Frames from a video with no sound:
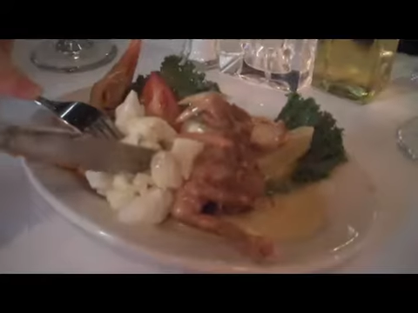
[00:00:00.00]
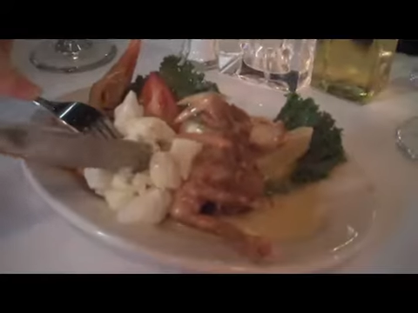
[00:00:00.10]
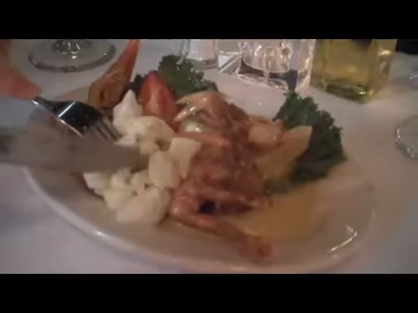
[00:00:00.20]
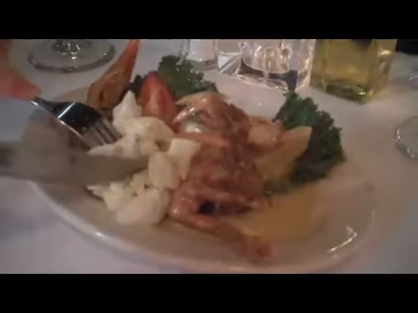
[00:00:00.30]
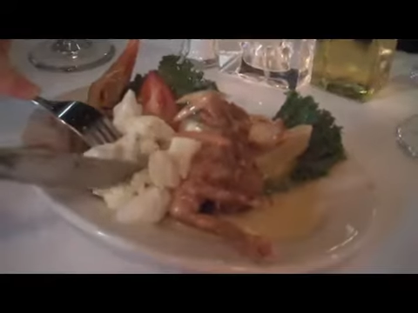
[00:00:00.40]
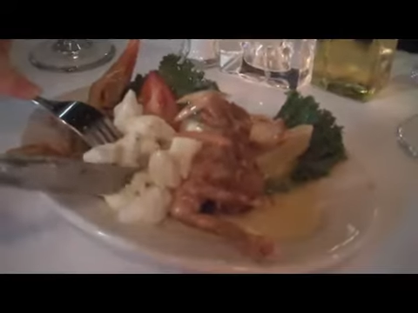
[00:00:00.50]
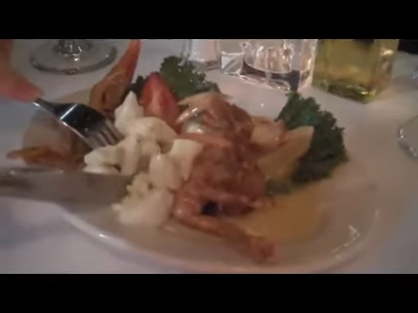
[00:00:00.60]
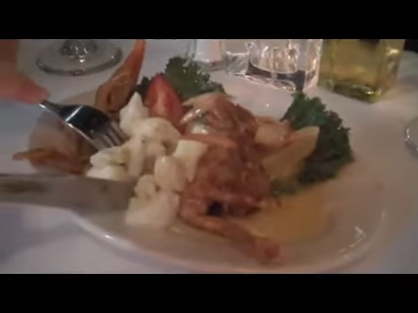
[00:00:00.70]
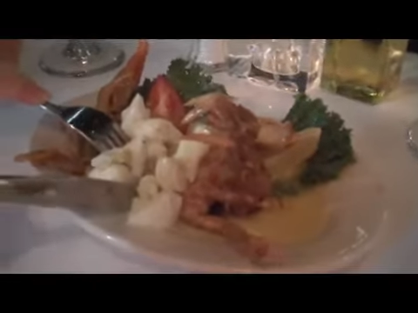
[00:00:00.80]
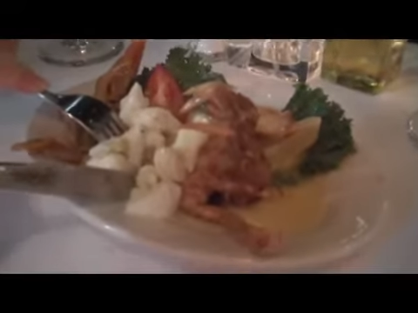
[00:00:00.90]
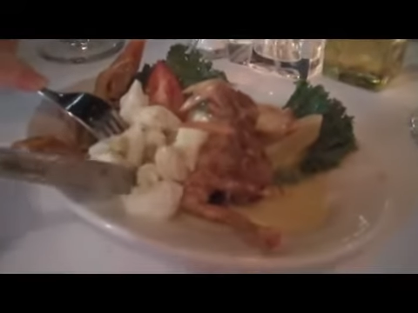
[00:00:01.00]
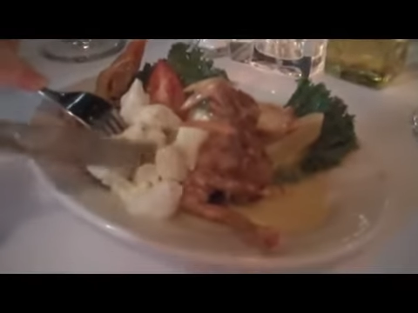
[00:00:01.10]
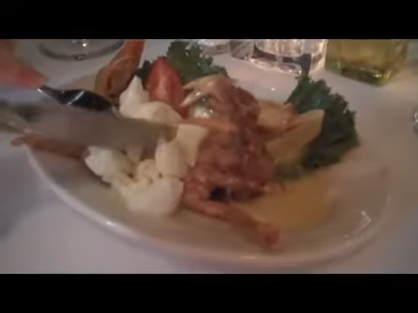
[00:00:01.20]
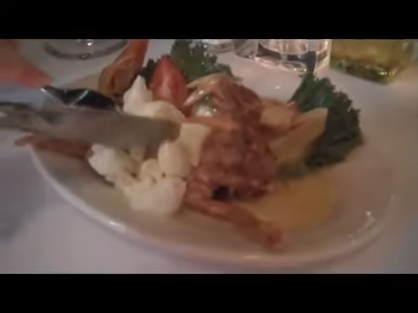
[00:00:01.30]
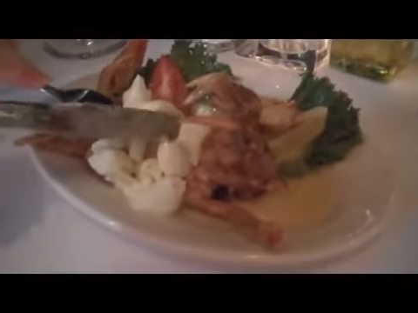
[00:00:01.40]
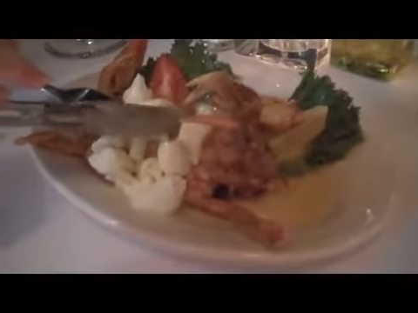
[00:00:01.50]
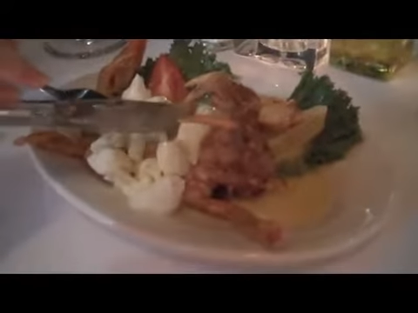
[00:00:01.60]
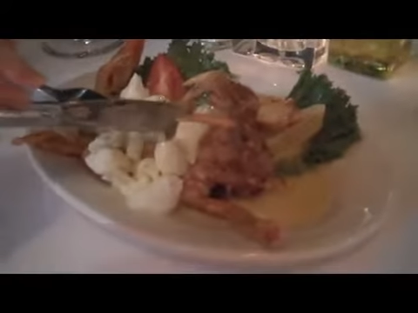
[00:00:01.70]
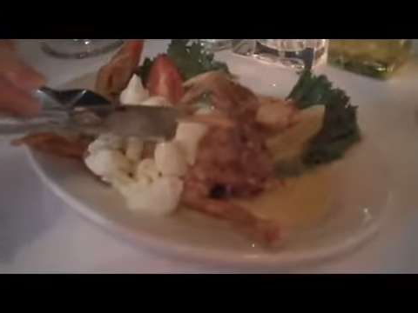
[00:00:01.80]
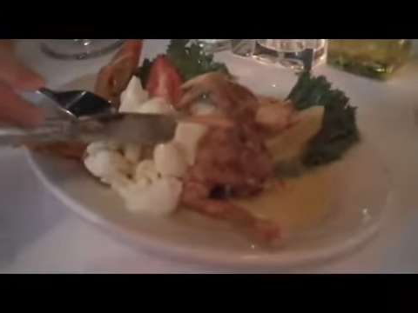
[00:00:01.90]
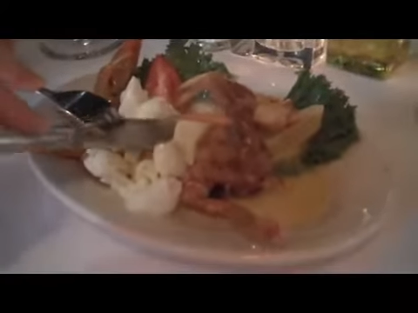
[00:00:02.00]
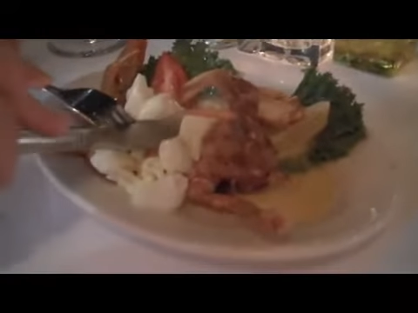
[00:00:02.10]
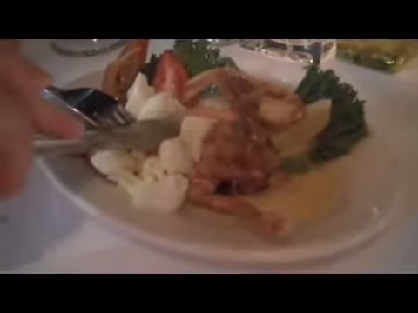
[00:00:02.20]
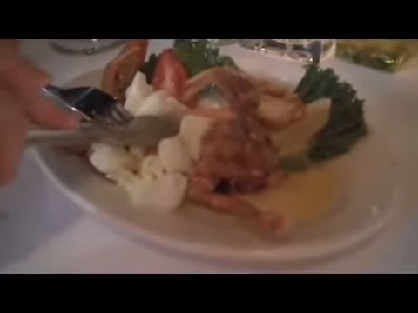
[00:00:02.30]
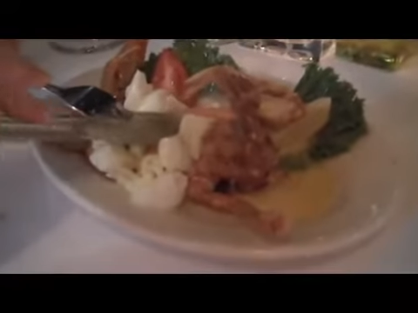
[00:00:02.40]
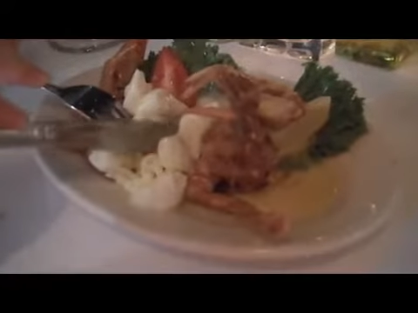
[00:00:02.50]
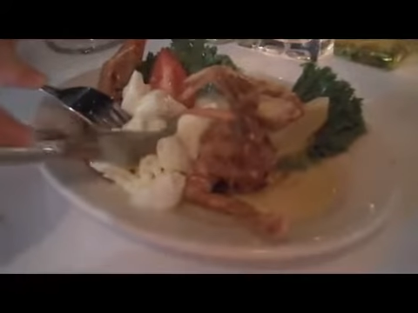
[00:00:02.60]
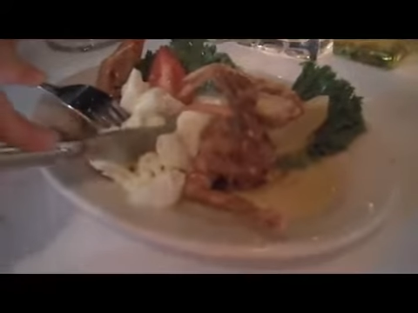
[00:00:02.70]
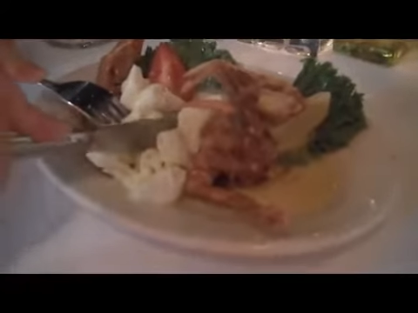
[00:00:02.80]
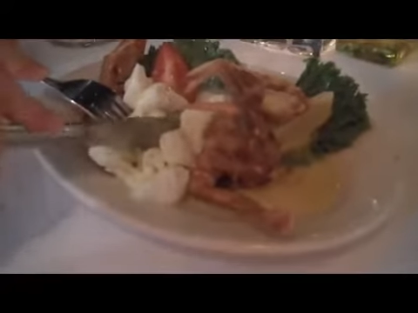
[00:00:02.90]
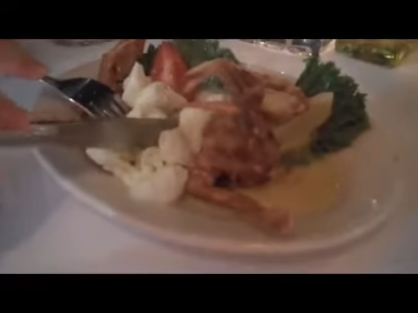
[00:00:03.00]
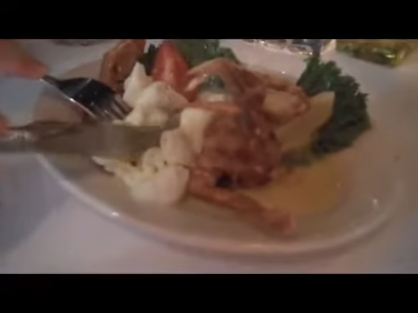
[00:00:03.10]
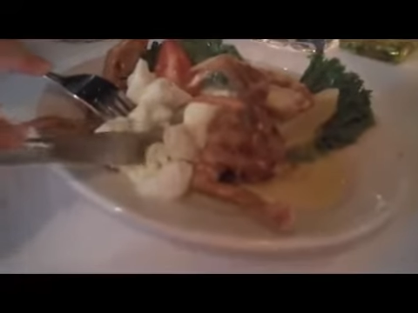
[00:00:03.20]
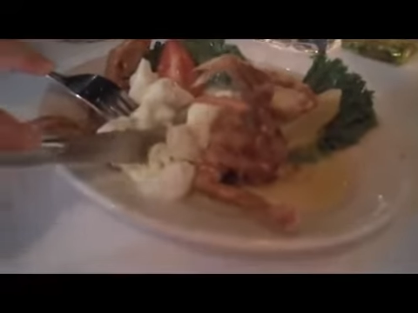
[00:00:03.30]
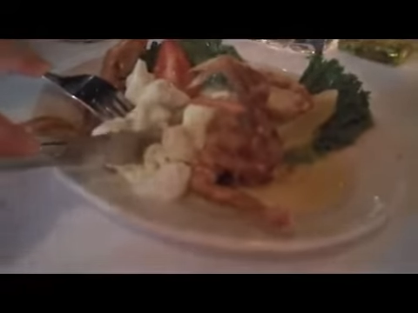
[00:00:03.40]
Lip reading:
Nobody's mouth can be seen.